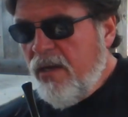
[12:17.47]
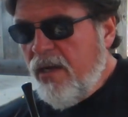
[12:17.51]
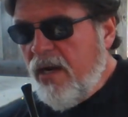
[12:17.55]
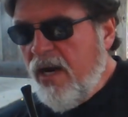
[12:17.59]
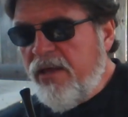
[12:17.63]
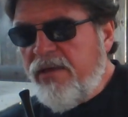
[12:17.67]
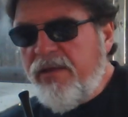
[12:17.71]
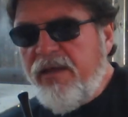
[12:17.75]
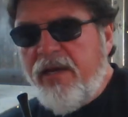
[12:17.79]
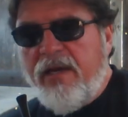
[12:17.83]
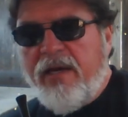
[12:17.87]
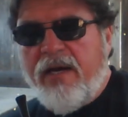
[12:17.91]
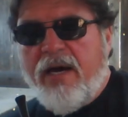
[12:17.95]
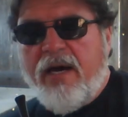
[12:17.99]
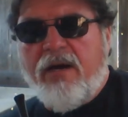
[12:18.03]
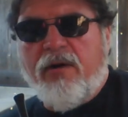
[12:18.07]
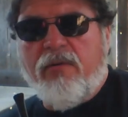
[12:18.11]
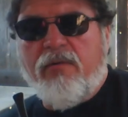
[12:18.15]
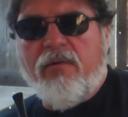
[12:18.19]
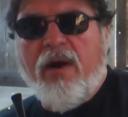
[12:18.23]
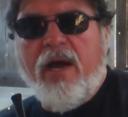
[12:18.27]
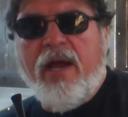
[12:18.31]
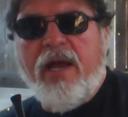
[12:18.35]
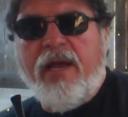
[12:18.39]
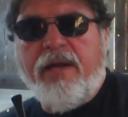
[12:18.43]
I think, got it
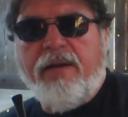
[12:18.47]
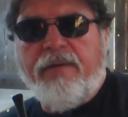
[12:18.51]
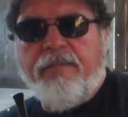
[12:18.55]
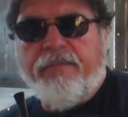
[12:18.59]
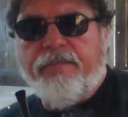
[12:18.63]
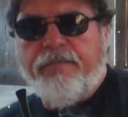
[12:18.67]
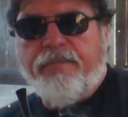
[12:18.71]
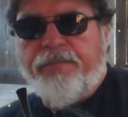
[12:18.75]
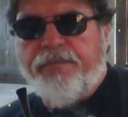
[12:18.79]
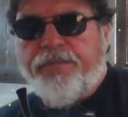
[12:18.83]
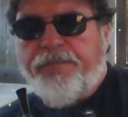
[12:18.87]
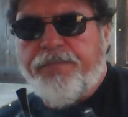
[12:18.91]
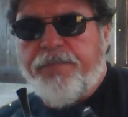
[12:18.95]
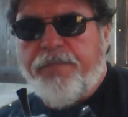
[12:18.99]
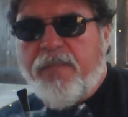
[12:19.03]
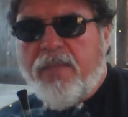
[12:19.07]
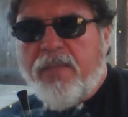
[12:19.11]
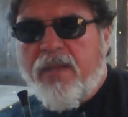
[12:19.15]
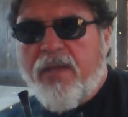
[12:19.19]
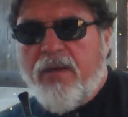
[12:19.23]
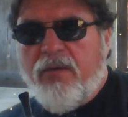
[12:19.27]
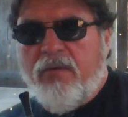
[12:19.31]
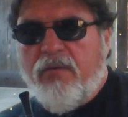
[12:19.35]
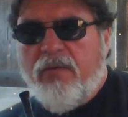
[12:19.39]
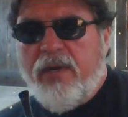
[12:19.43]
right
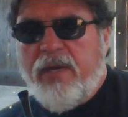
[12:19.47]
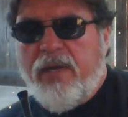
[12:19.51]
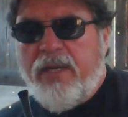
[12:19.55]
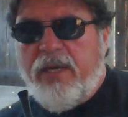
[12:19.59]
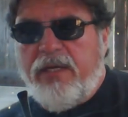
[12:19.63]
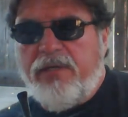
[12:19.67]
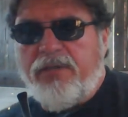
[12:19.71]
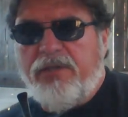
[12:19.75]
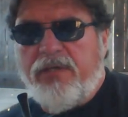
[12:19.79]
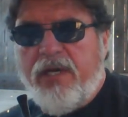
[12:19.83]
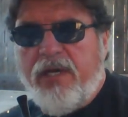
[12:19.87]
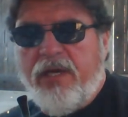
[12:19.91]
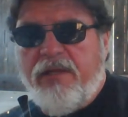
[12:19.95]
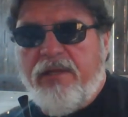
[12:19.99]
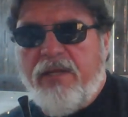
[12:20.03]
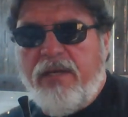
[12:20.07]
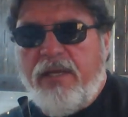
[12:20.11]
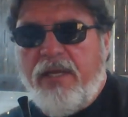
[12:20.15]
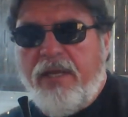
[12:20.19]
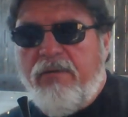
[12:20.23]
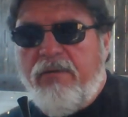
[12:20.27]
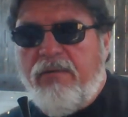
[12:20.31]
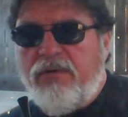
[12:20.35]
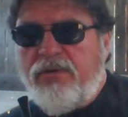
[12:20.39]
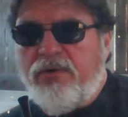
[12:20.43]
when he said that
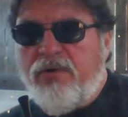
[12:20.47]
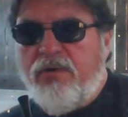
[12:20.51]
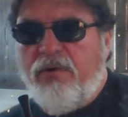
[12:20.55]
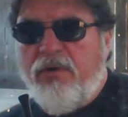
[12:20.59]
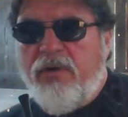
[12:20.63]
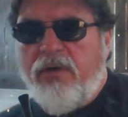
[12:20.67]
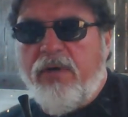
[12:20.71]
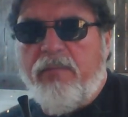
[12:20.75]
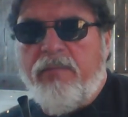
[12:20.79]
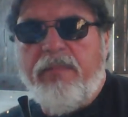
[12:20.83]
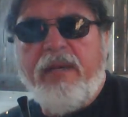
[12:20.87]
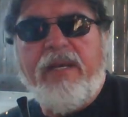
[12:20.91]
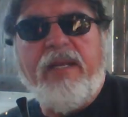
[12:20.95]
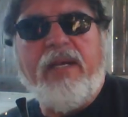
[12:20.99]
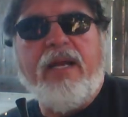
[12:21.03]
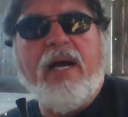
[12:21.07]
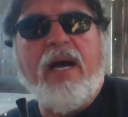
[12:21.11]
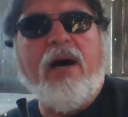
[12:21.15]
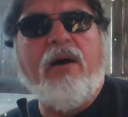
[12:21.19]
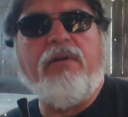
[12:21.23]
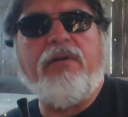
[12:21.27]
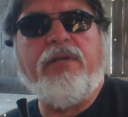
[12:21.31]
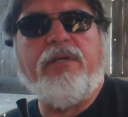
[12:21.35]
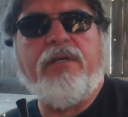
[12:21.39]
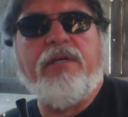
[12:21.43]
he was going to mete
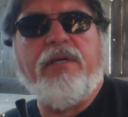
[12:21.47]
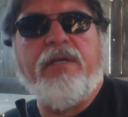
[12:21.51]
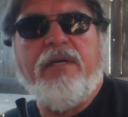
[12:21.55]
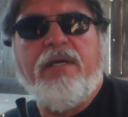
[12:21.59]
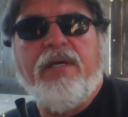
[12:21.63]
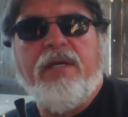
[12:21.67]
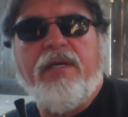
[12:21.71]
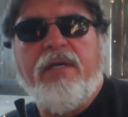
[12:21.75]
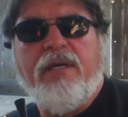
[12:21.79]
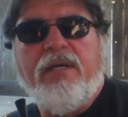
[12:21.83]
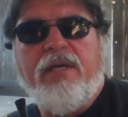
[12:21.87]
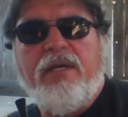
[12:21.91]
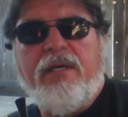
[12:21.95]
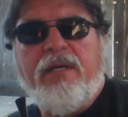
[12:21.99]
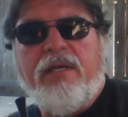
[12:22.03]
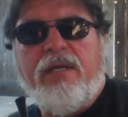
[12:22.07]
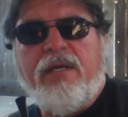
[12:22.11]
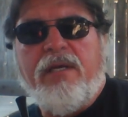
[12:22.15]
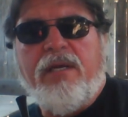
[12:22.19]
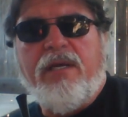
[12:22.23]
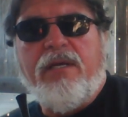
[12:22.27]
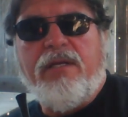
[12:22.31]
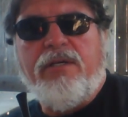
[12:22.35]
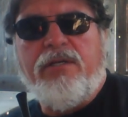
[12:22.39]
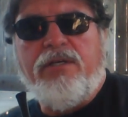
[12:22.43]
out
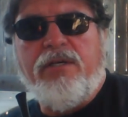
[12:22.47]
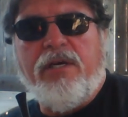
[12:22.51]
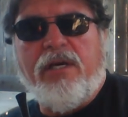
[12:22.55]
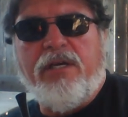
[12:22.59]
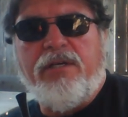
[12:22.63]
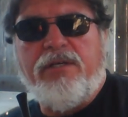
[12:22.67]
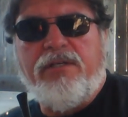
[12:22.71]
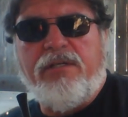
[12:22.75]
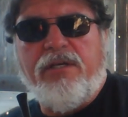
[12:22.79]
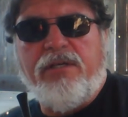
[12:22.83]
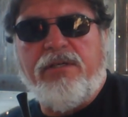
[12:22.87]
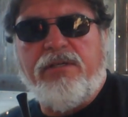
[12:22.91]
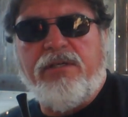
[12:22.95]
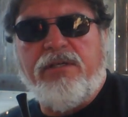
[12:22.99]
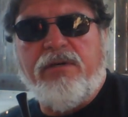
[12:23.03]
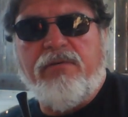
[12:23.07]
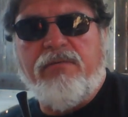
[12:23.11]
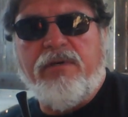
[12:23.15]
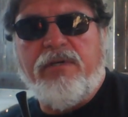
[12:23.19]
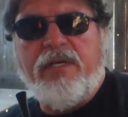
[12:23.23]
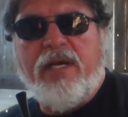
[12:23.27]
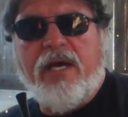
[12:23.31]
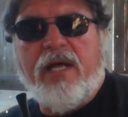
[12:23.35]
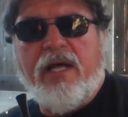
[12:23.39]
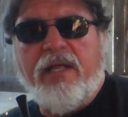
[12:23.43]
justice and
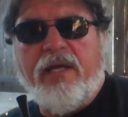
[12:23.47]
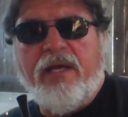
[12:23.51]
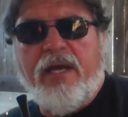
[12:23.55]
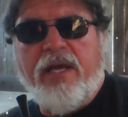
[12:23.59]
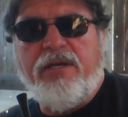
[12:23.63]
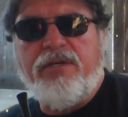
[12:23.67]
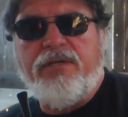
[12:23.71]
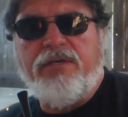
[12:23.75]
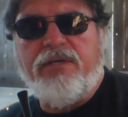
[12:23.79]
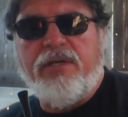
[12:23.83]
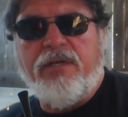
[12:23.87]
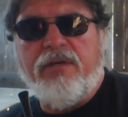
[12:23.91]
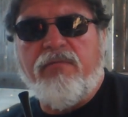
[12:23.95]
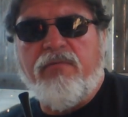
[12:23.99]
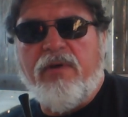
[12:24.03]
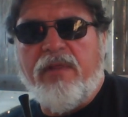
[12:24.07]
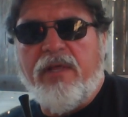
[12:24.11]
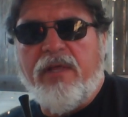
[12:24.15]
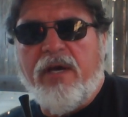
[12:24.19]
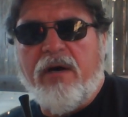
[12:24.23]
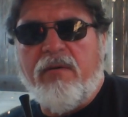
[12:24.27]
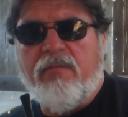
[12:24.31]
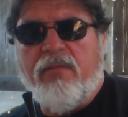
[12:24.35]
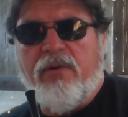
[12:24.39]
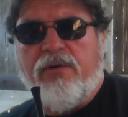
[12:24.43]
retaliation
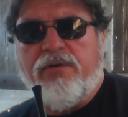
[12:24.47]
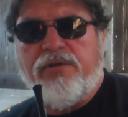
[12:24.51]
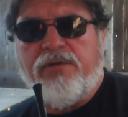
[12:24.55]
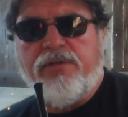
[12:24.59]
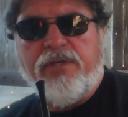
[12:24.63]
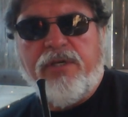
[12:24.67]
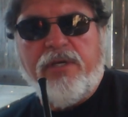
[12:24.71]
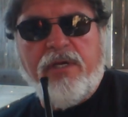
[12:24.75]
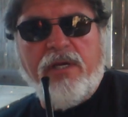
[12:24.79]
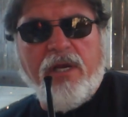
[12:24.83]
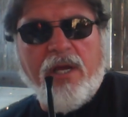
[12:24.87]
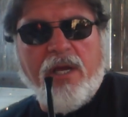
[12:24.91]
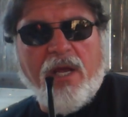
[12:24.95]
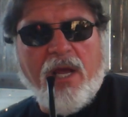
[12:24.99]
without mercy.